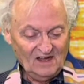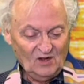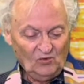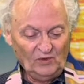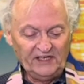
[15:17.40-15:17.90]

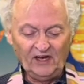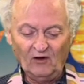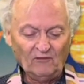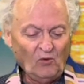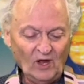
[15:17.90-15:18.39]
We get
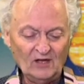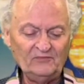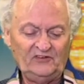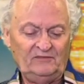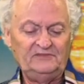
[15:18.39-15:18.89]
overwhelmed
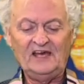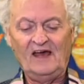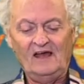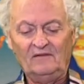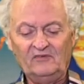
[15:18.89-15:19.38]

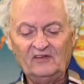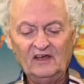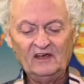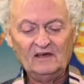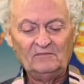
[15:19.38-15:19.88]
sometimes
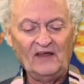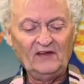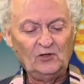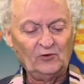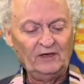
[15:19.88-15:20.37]
by the
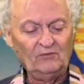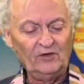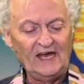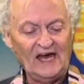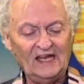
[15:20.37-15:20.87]
grim
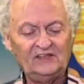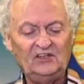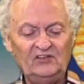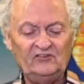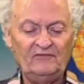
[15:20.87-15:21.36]

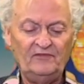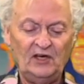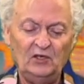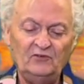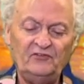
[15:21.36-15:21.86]
realities of
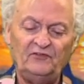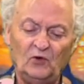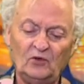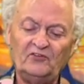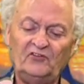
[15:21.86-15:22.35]
those
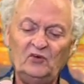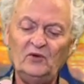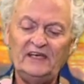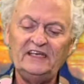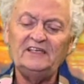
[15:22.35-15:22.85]
forced to
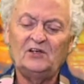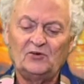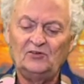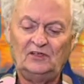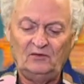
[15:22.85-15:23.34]
eat
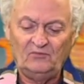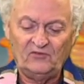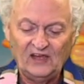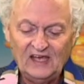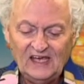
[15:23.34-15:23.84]

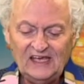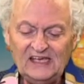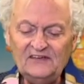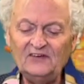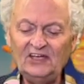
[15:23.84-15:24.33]
crumbs,
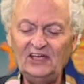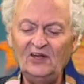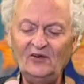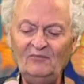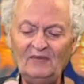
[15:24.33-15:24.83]
even here
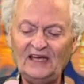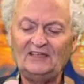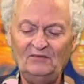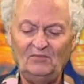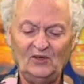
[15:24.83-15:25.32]
in
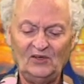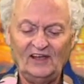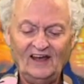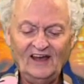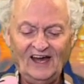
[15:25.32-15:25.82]
Mecklenburg,
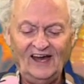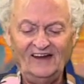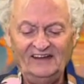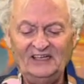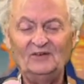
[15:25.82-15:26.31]

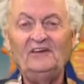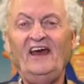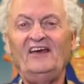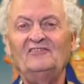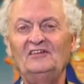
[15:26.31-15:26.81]
Iredell,
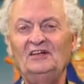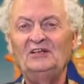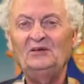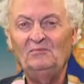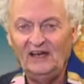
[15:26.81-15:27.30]
Gaston, and
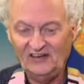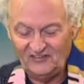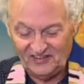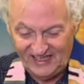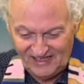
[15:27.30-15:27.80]
Cabarrus
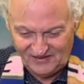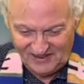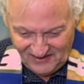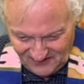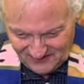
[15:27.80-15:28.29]

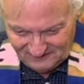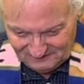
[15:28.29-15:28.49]
counties.